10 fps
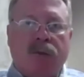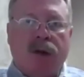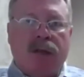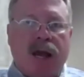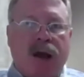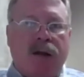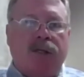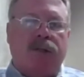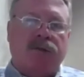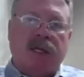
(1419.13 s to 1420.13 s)
And one of the
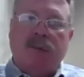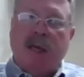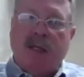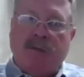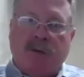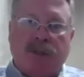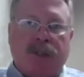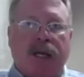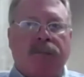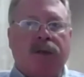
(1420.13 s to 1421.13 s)
ironies of EMS, for
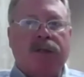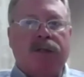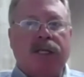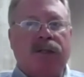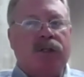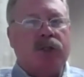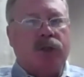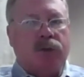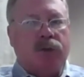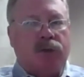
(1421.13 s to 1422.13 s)
example, is that the
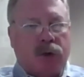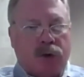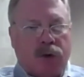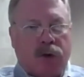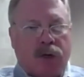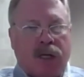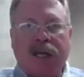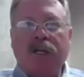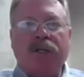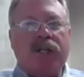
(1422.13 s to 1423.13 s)
shooter
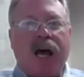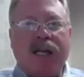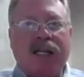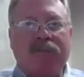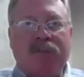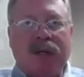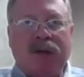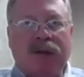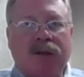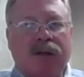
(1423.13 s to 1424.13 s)
does not get
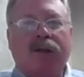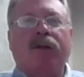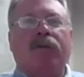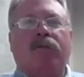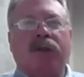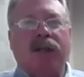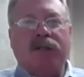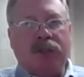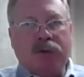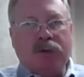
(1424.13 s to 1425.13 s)
billed for the
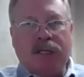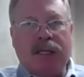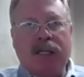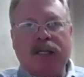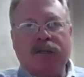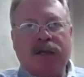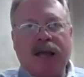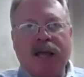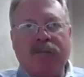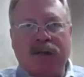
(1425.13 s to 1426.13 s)
shootee's
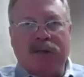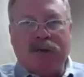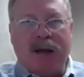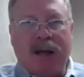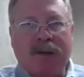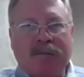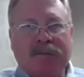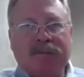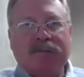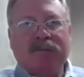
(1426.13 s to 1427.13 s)
ambulance ride.
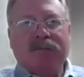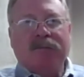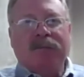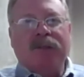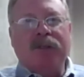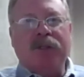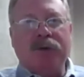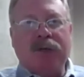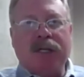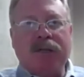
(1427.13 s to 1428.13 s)
The
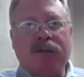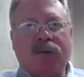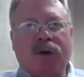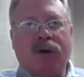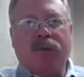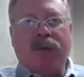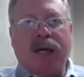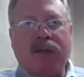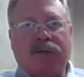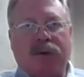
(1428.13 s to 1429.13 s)
shootee is the one who
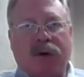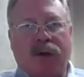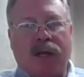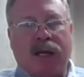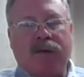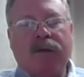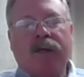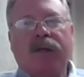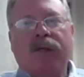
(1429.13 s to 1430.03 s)
pays for all that.